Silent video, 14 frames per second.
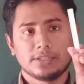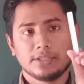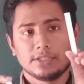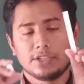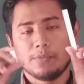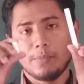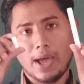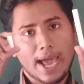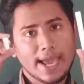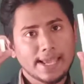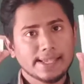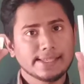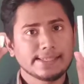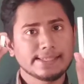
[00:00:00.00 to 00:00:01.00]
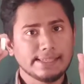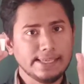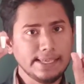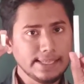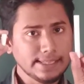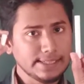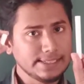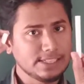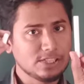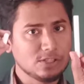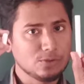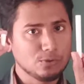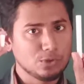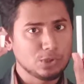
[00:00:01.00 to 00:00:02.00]
So by seeing
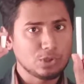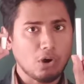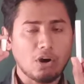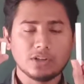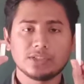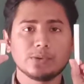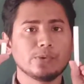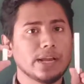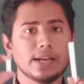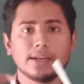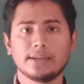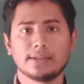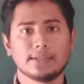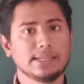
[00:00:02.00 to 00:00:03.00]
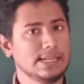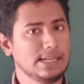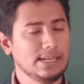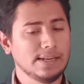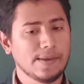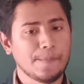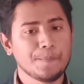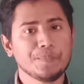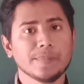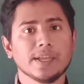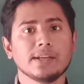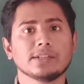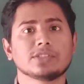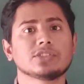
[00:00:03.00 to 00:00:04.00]
these two chalks you can tell.
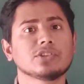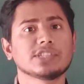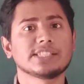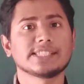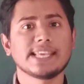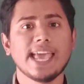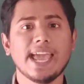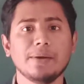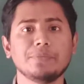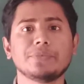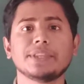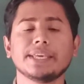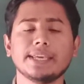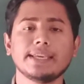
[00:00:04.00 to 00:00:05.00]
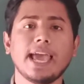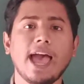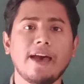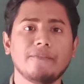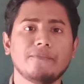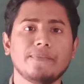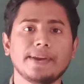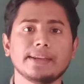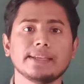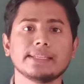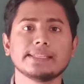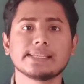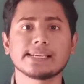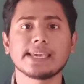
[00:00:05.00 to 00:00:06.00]
So same thing
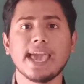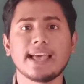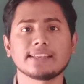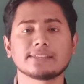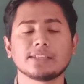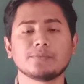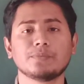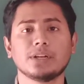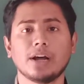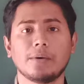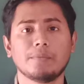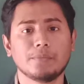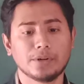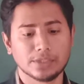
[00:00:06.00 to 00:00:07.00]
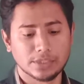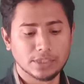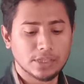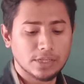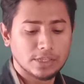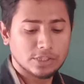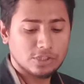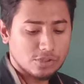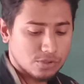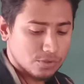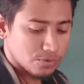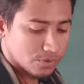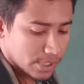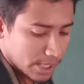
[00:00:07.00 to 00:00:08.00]
happened in the case of numbers. So
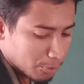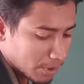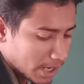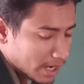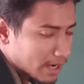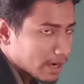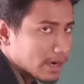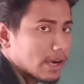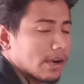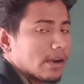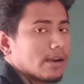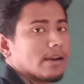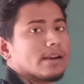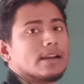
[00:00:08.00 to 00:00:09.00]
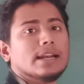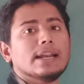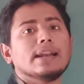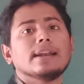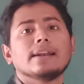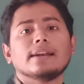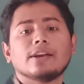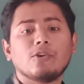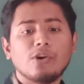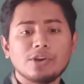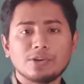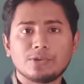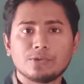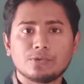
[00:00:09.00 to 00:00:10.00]
today we are
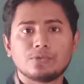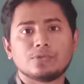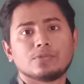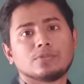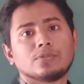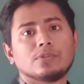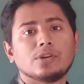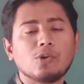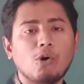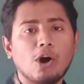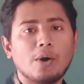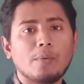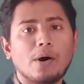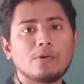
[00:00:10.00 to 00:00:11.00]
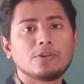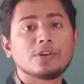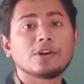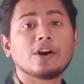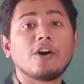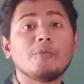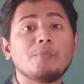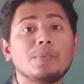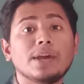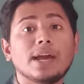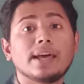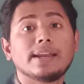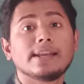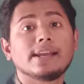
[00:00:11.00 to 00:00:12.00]
going to know about
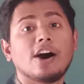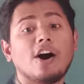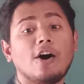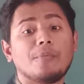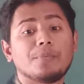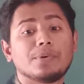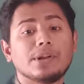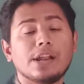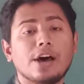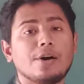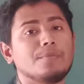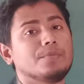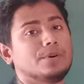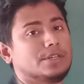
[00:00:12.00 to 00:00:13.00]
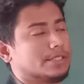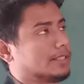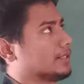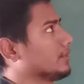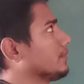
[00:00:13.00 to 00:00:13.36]
comparing of numbers.